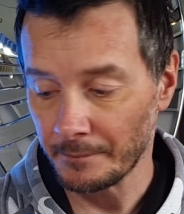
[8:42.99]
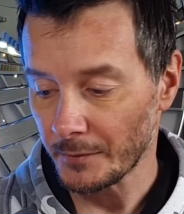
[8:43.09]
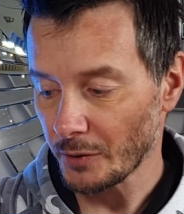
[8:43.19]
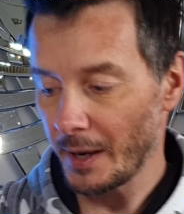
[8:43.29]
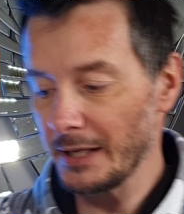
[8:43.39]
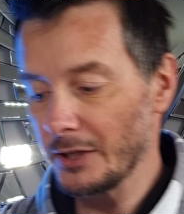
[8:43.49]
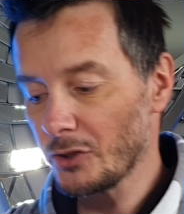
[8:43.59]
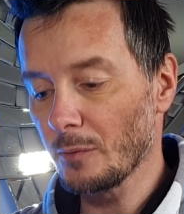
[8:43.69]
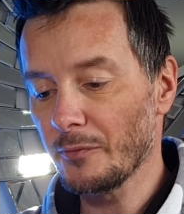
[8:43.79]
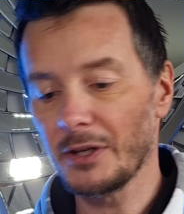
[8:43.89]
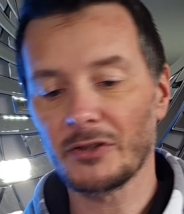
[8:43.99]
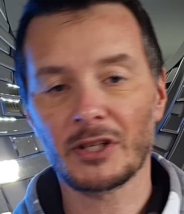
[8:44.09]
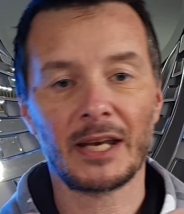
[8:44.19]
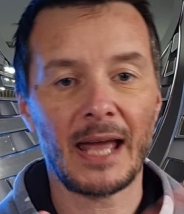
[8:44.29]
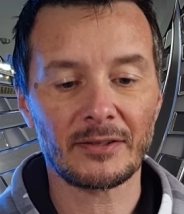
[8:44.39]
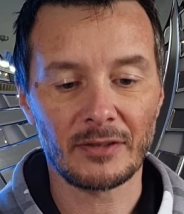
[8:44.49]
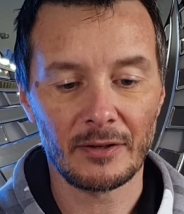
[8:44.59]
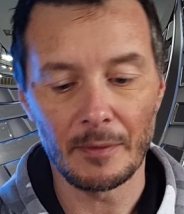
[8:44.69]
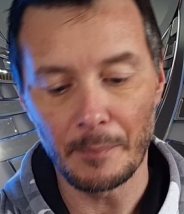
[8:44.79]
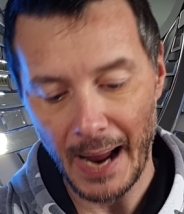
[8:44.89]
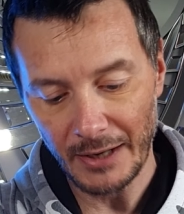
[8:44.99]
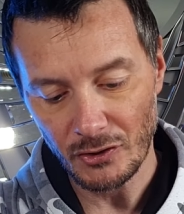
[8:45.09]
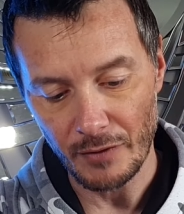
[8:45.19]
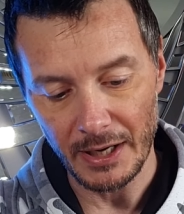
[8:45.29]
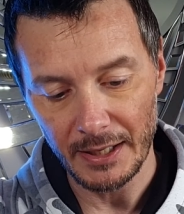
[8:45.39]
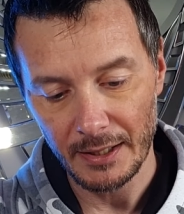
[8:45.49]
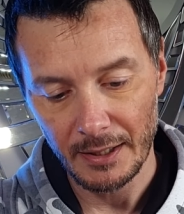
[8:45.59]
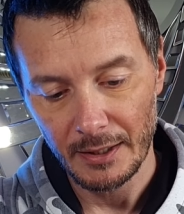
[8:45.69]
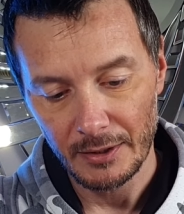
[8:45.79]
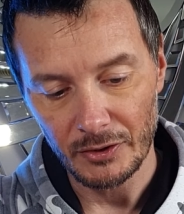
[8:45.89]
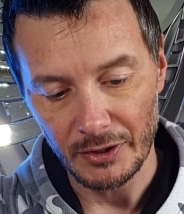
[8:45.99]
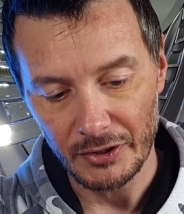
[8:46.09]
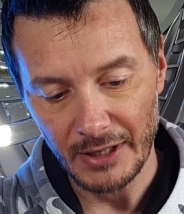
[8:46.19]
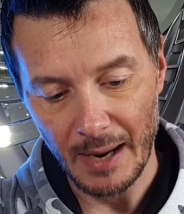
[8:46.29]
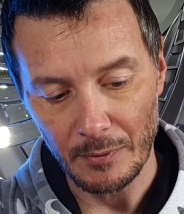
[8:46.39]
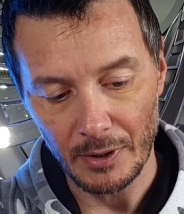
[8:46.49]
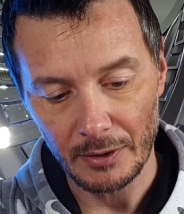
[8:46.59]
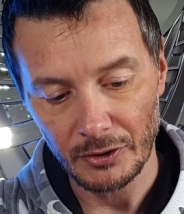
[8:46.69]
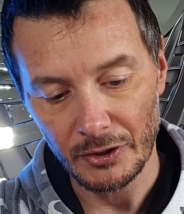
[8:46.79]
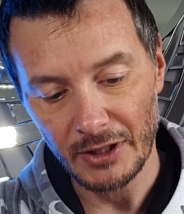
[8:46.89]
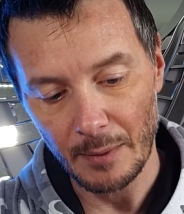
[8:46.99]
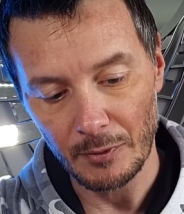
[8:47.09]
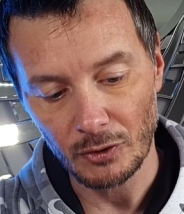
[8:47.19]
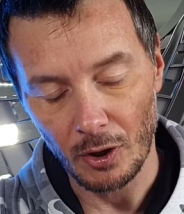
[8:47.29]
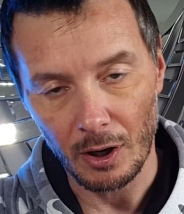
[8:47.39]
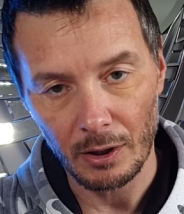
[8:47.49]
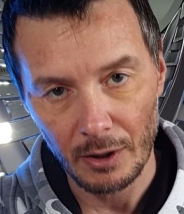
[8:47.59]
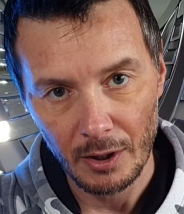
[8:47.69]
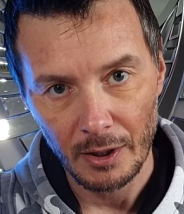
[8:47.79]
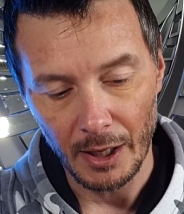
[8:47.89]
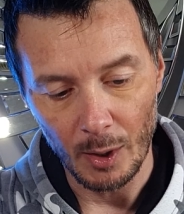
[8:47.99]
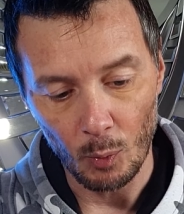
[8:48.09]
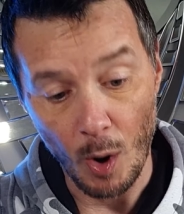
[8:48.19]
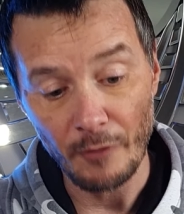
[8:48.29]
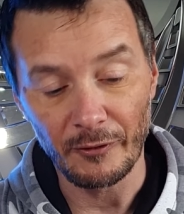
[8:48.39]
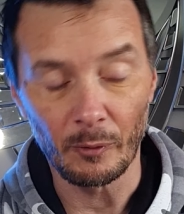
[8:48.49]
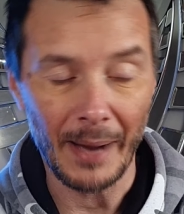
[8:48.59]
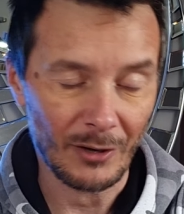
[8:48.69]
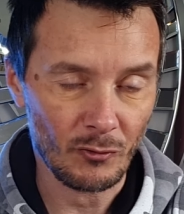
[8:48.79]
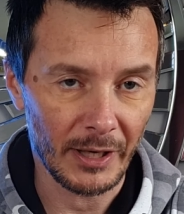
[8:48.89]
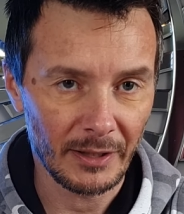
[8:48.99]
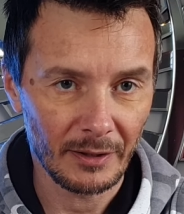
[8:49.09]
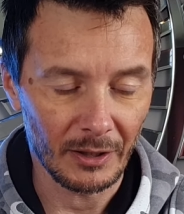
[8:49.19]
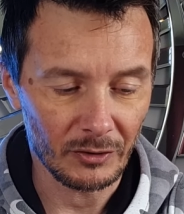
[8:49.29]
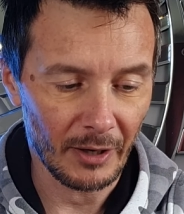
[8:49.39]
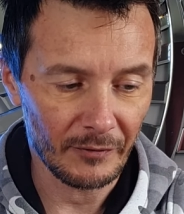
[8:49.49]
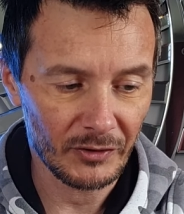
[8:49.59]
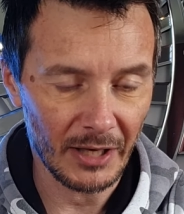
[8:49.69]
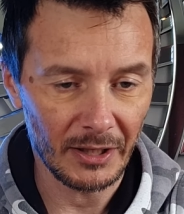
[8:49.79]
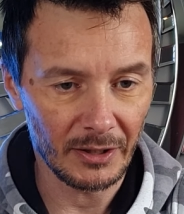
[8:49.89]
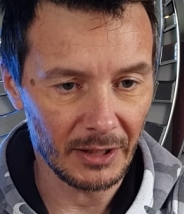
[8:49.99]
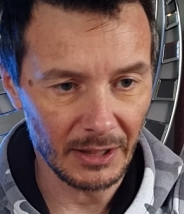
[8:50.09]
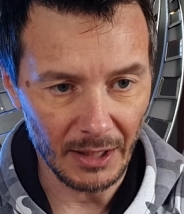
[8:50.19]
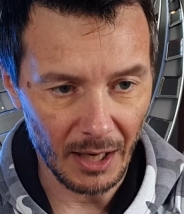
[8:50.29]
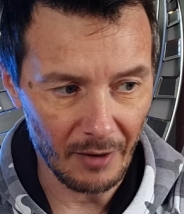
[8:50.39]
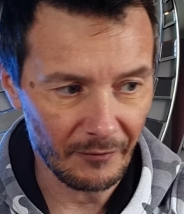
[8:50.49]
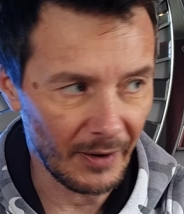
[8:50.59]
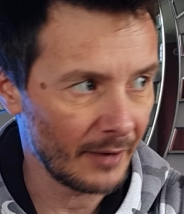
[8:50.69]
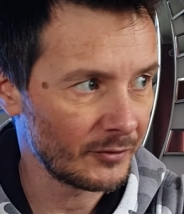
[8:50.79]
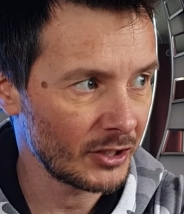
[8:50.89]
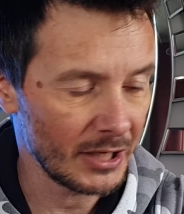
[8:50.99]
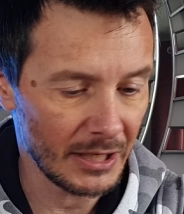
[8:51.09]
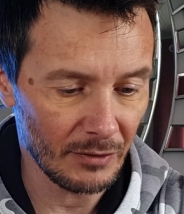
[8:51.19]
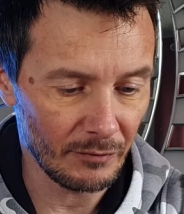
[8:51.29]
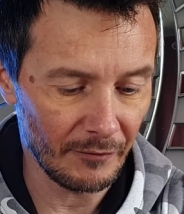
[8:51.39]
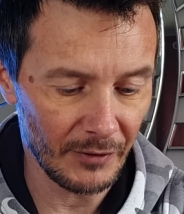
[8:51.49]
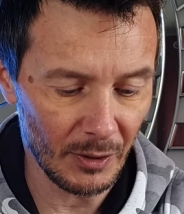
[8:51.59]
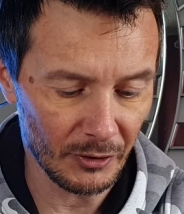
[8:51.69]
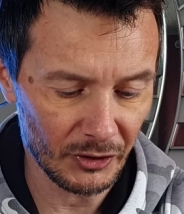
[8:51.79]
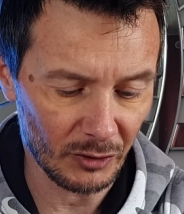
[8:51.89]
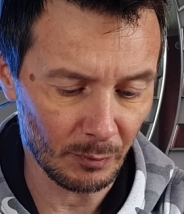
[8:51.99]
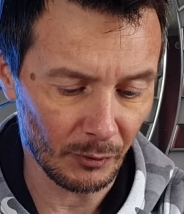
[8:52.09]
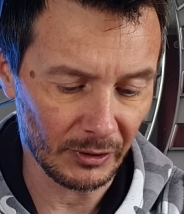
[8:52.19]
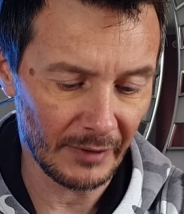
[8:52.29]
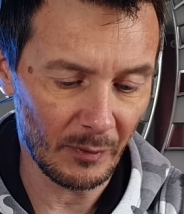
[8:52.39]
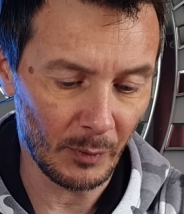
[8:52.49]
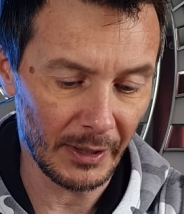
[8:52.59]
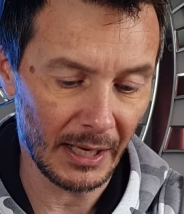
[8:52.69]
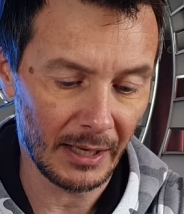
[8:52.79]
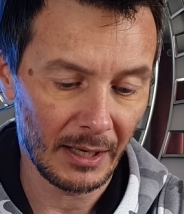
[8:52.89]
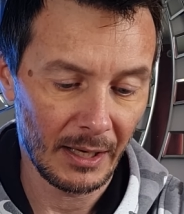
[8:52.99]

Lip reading: So I needed something to connect the battery to this camera. So this camera's got a woeful battery, as I've said in the R5c review, the 6 months living with it.